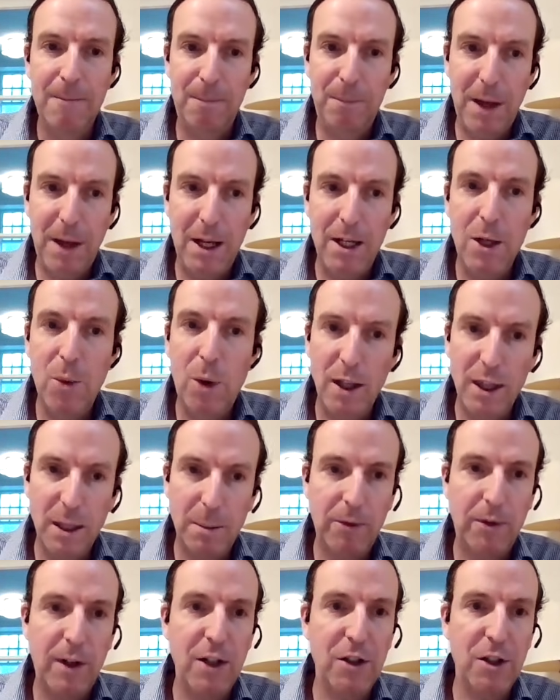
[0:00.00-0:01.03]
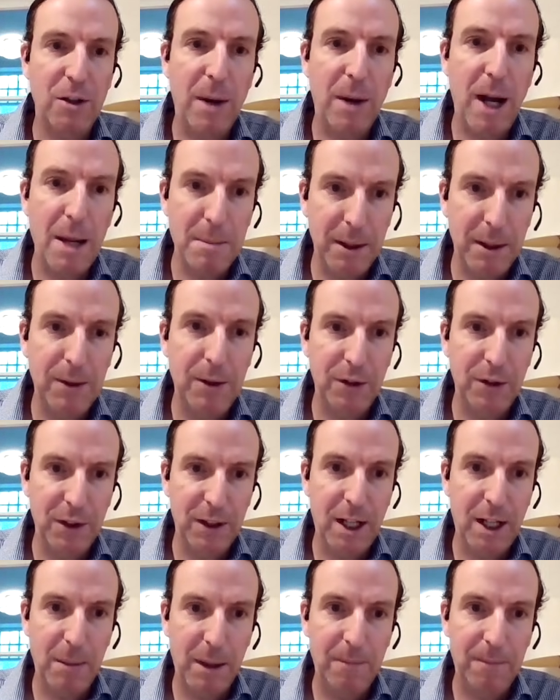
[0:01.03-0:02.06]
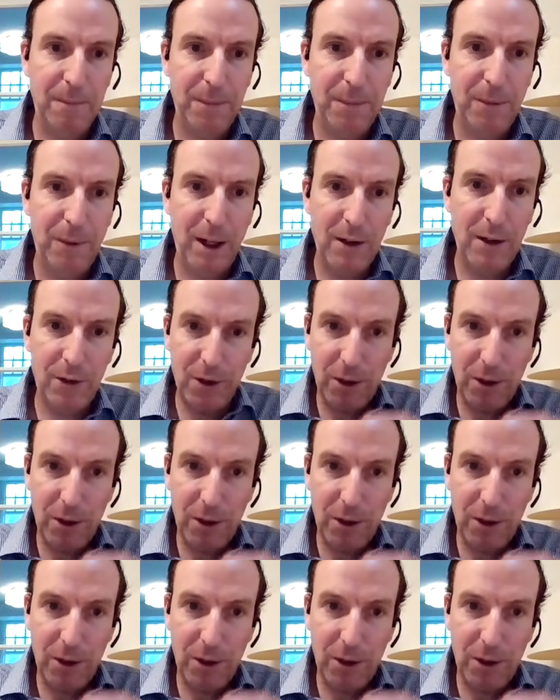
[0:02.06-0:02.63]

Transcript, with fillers: Then you want the professional mine builders to come in, right?